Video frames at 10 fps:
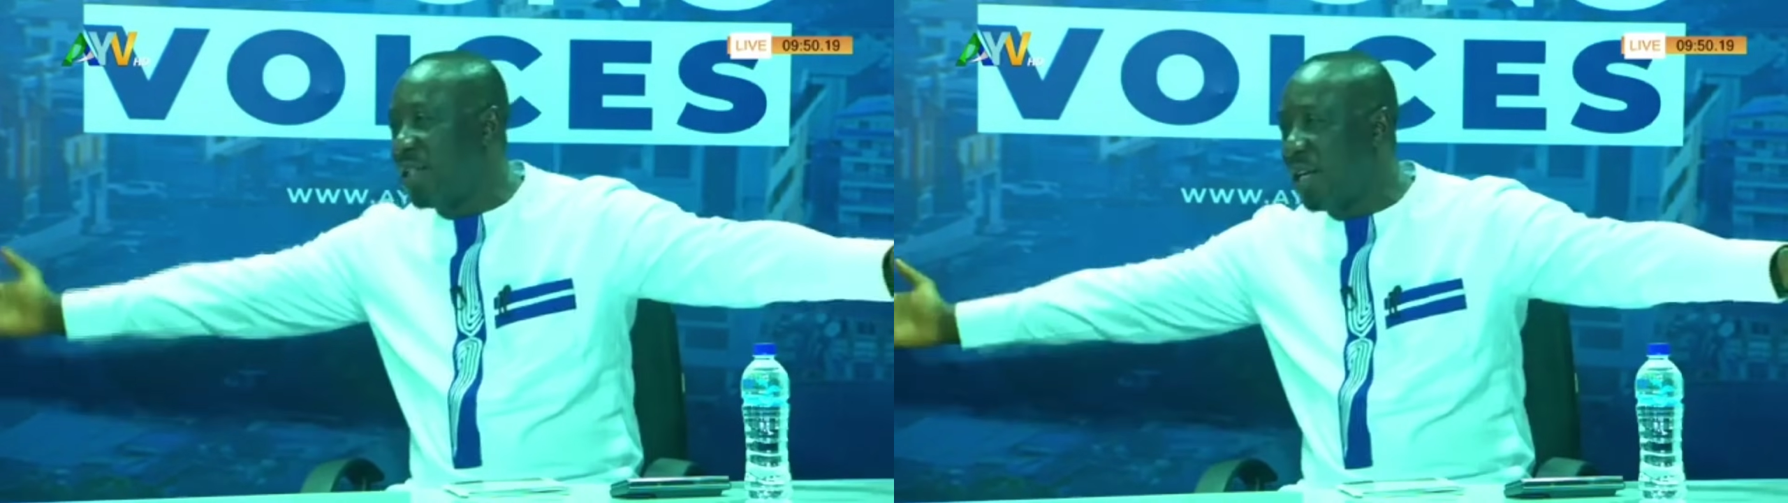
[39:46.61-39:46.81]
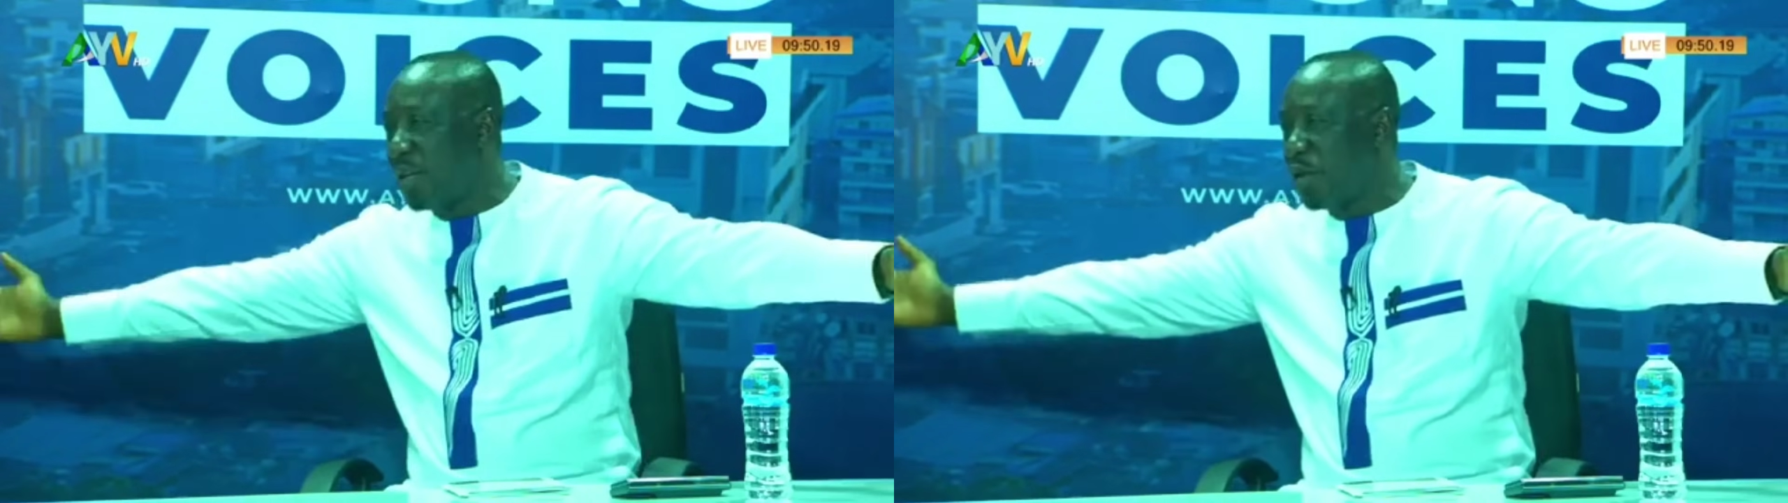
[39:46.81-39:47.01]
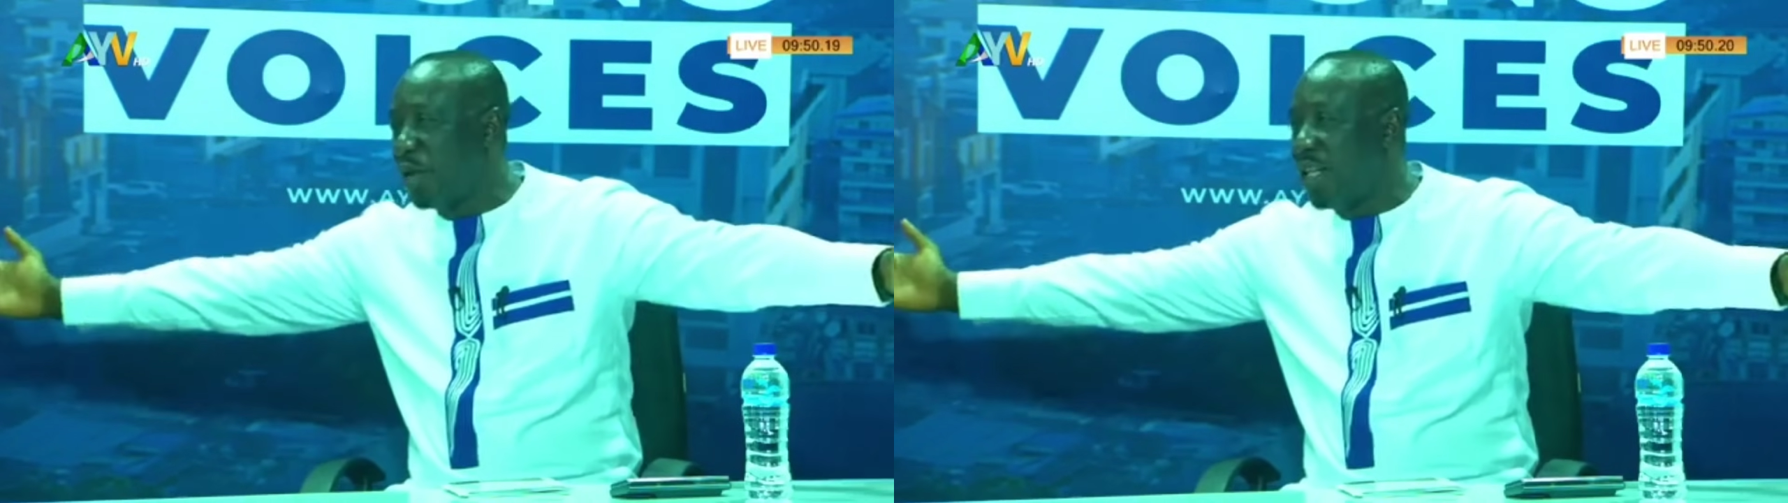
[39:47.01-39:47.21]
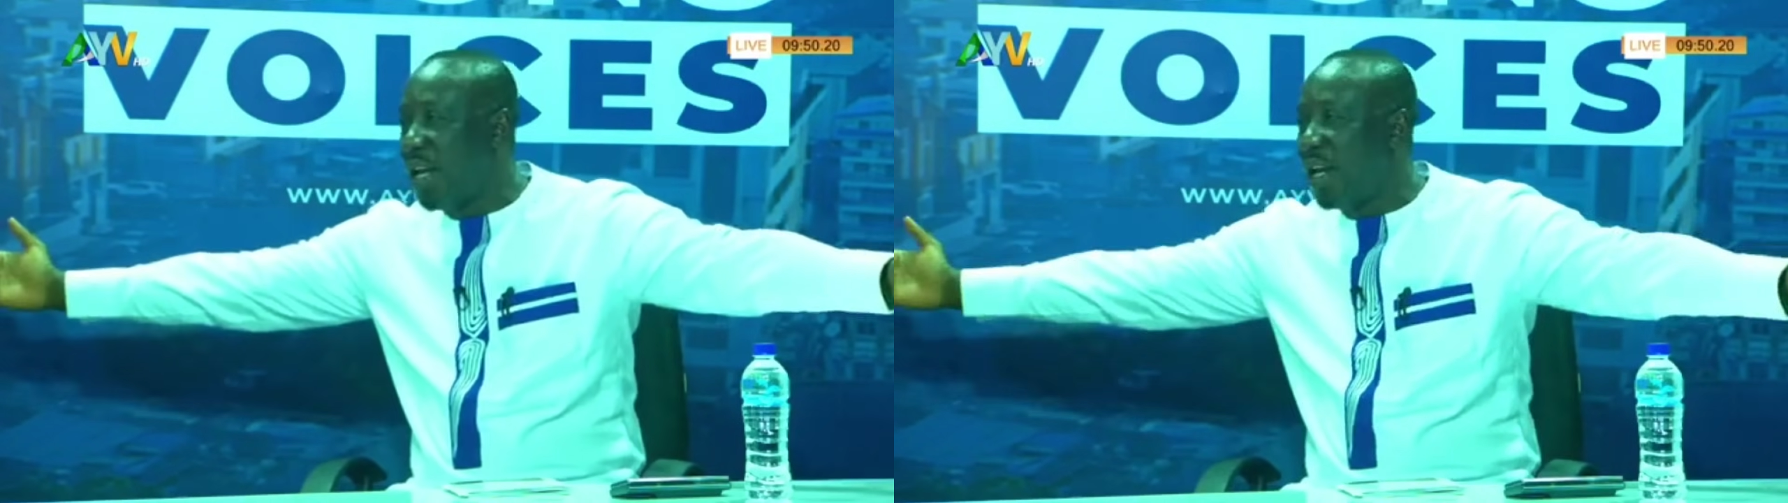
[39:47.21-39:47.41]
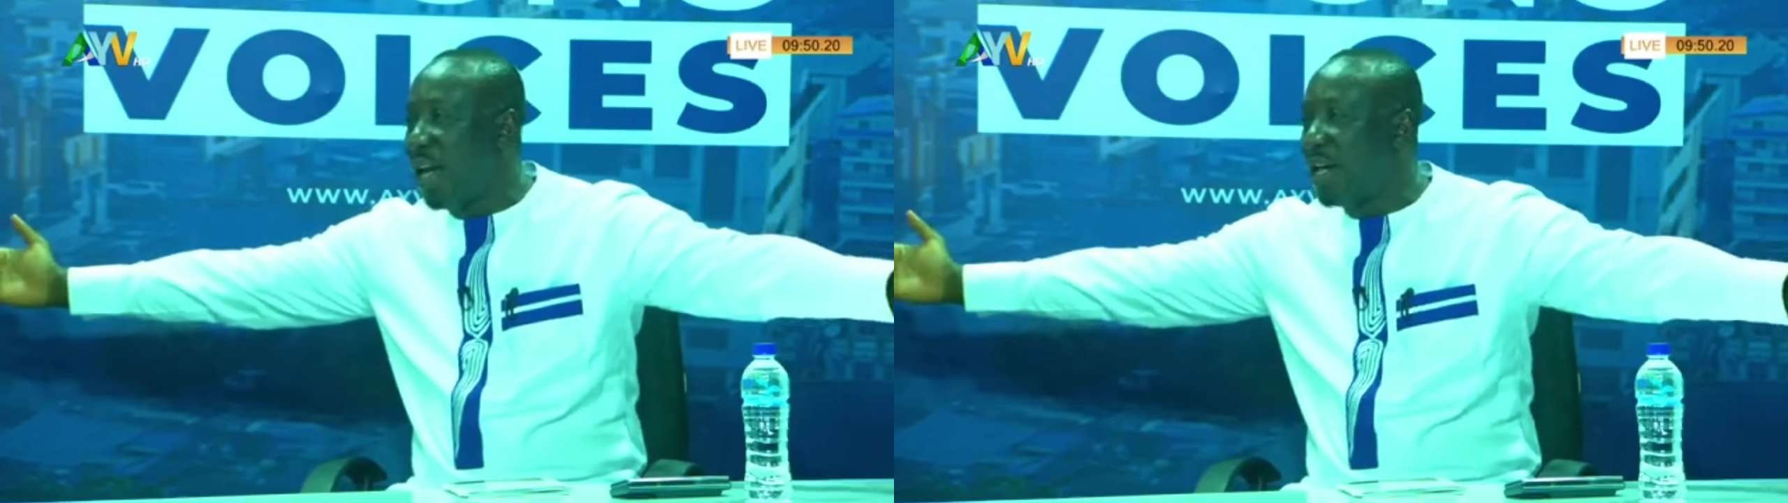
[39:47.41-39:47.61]

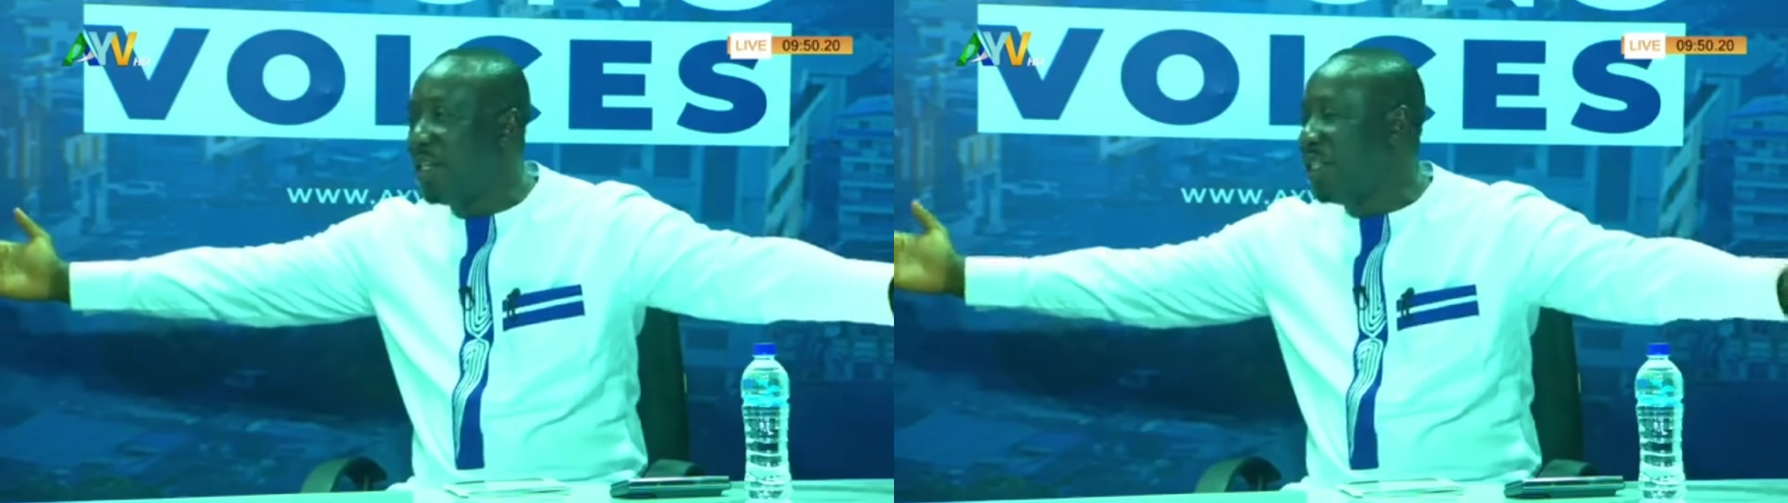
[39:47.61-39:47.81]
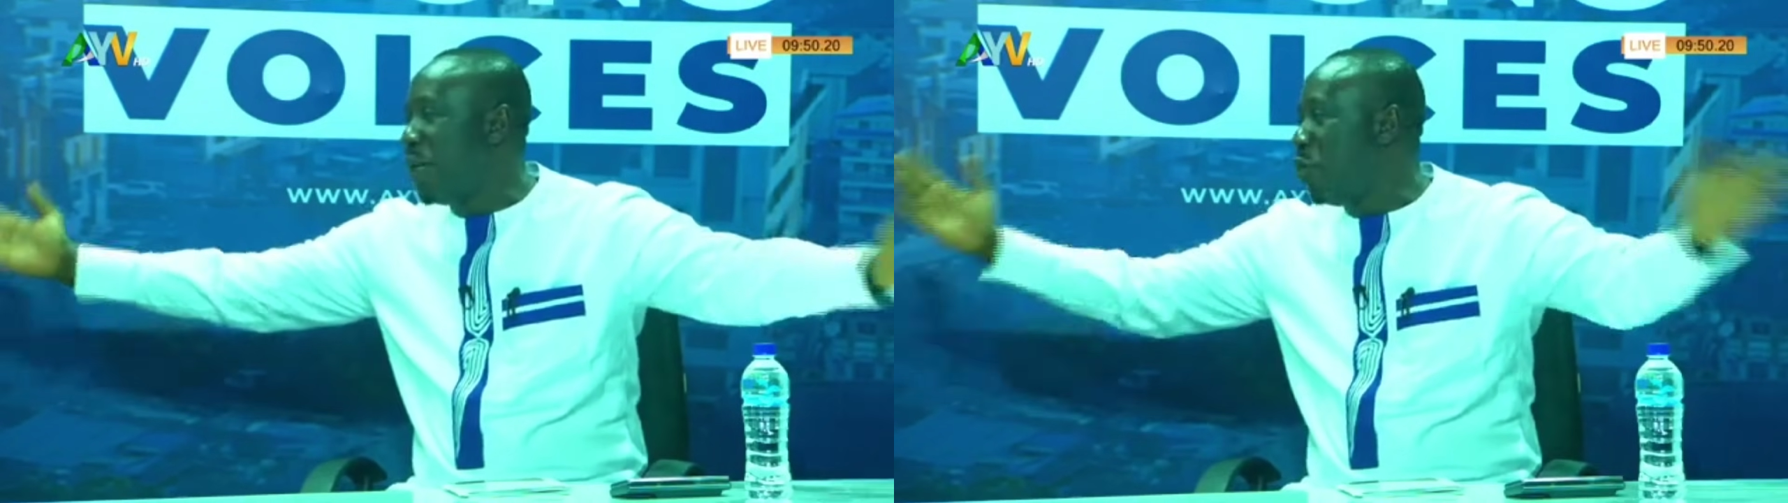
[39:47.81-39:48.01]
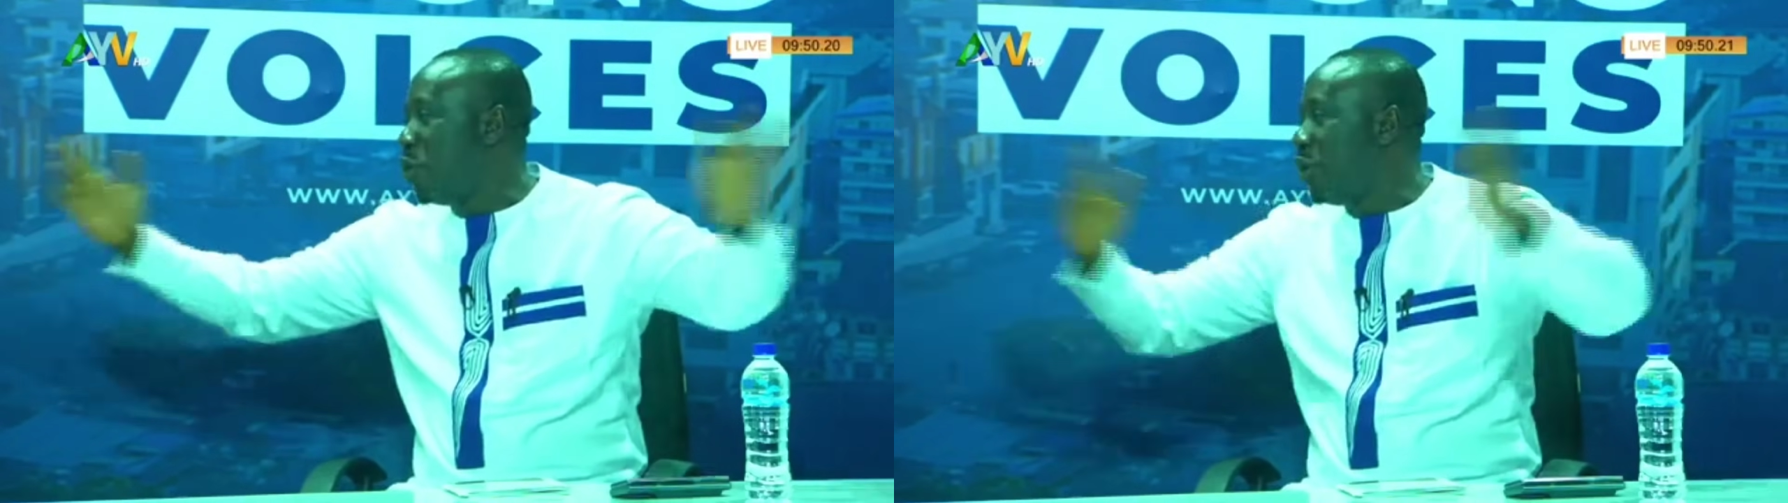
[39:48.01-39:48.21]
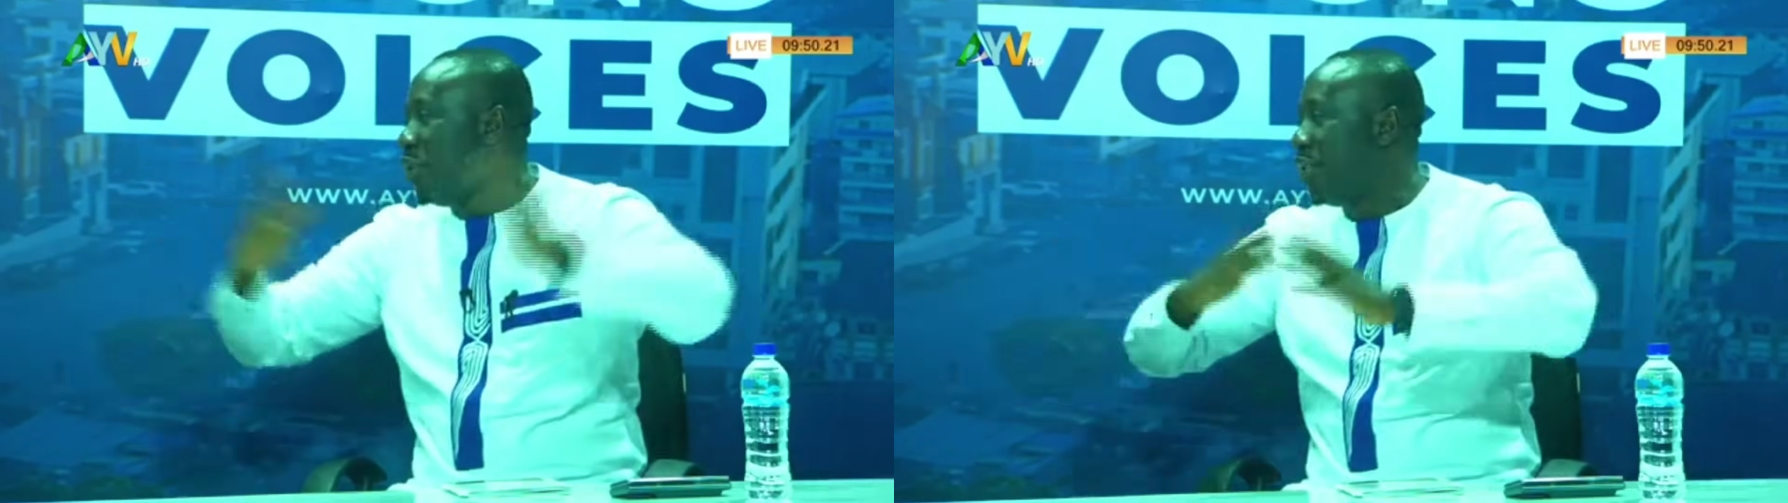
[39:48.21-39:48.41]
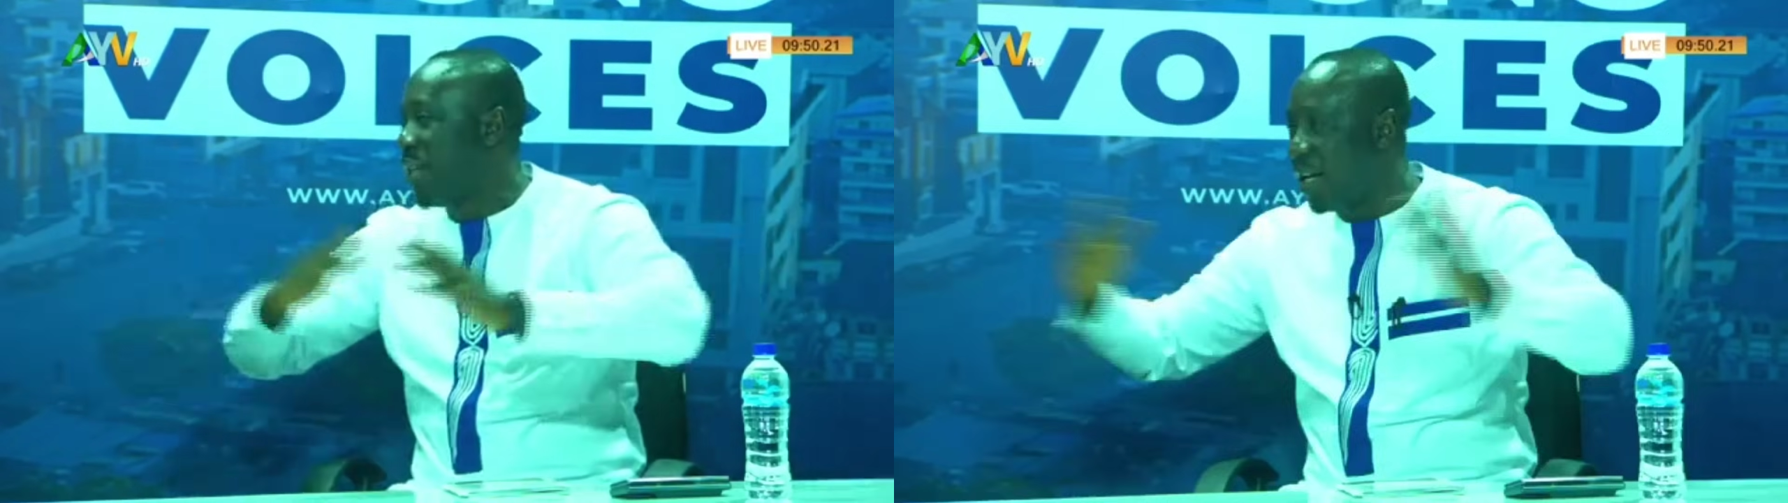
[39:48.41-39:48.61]
demonstrate
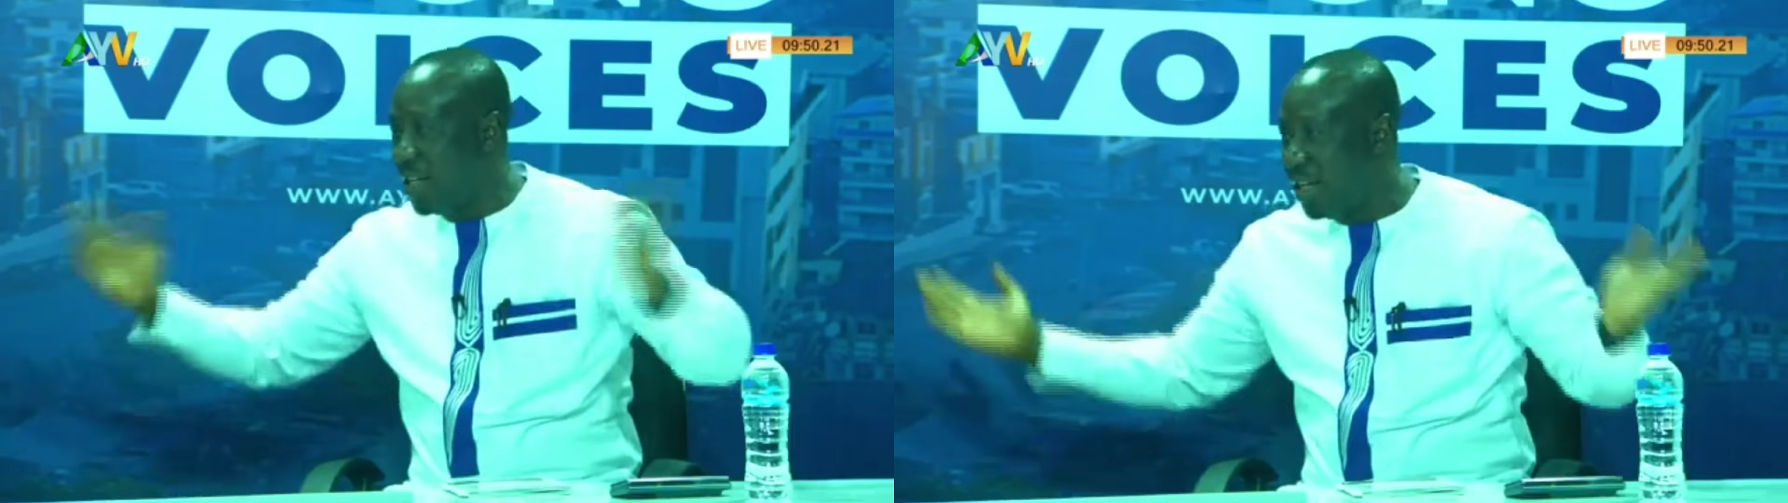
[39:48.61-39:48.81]
against.